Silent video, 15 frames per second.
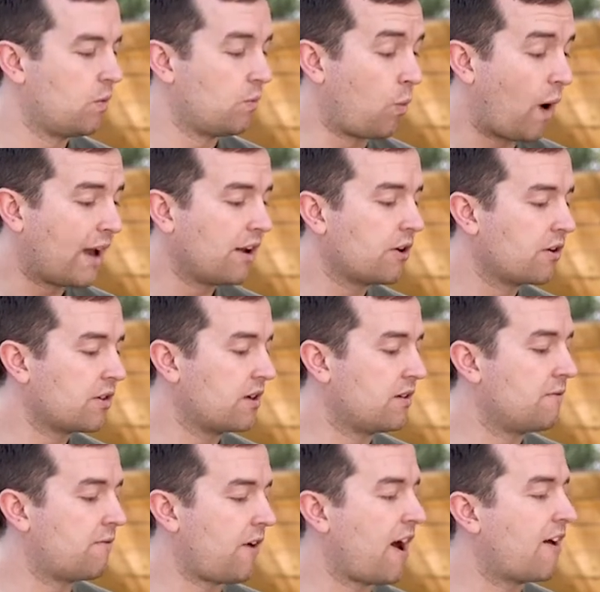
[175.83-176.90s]
wider
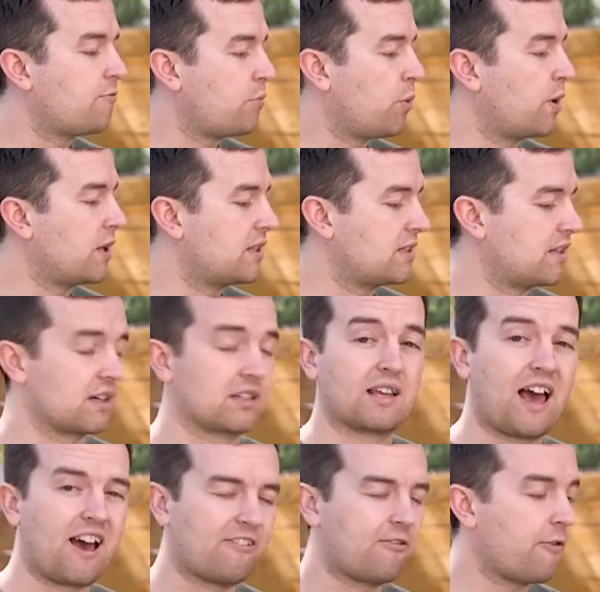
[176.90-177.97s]
than 5.6,
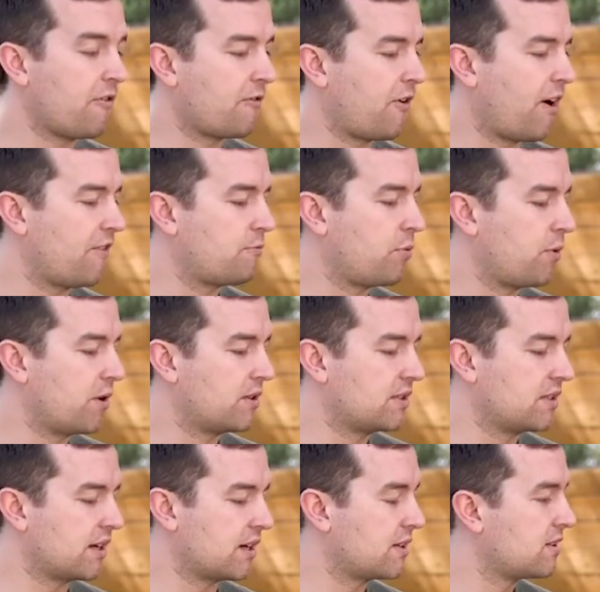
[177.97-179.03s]

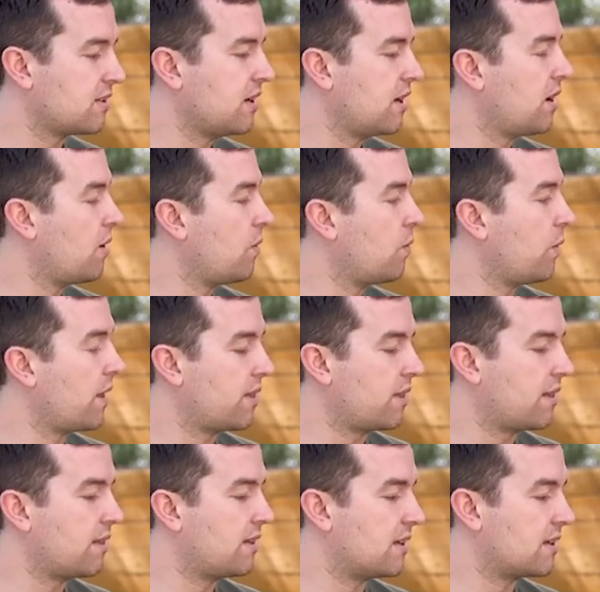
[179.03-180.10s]
f5.6 with
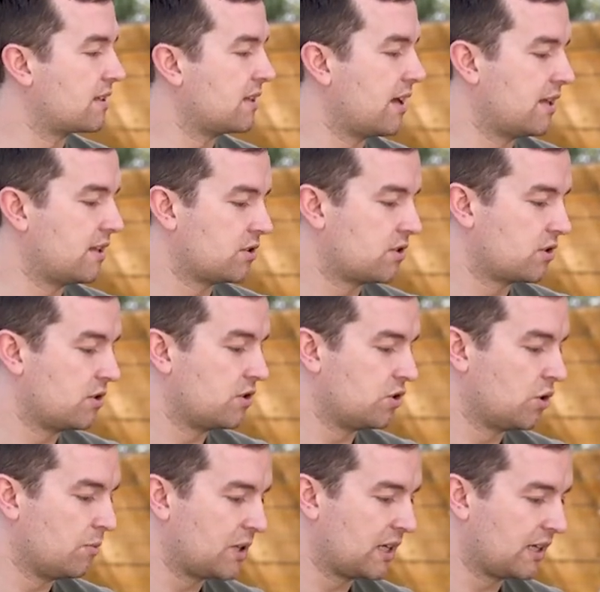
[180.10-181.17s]
this lens zoomed